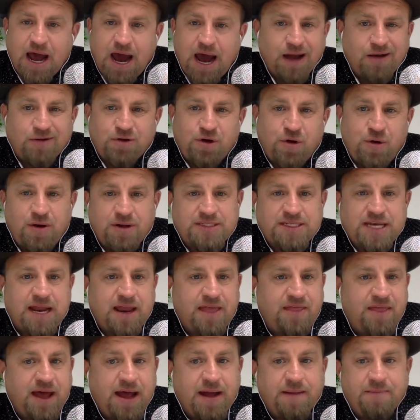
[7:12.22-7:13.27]
I don't go
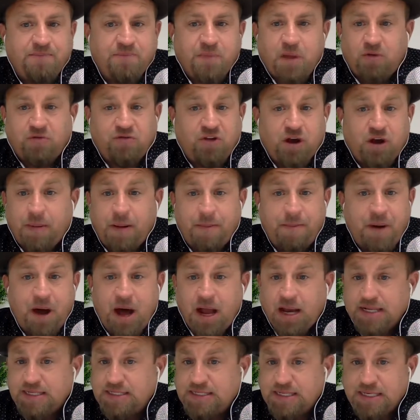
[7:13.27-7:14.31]
outside of that. I'm talking about
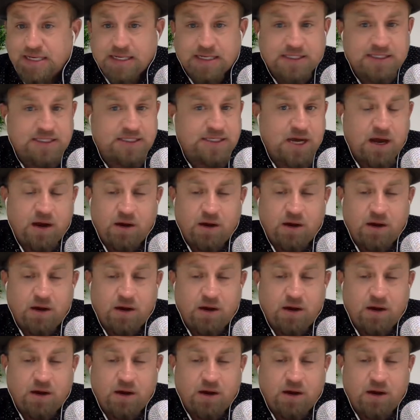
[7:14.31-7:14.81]
politics.